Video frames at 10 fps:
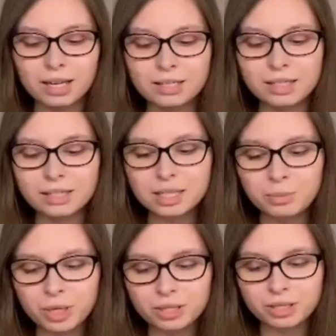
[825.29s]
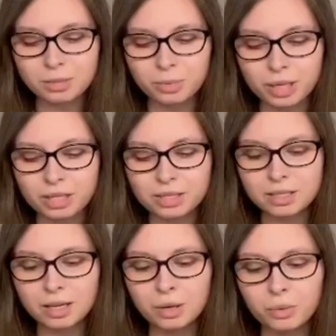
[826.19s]
60 participants
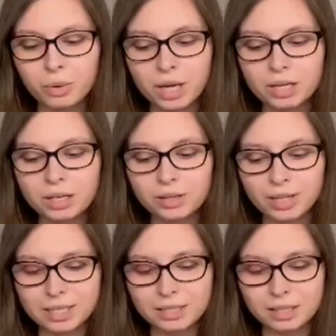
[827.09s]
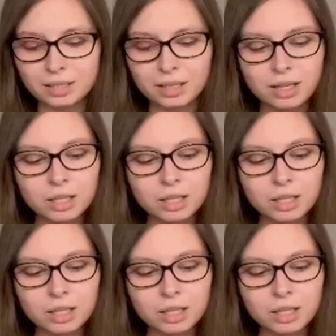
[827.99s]
were arrested.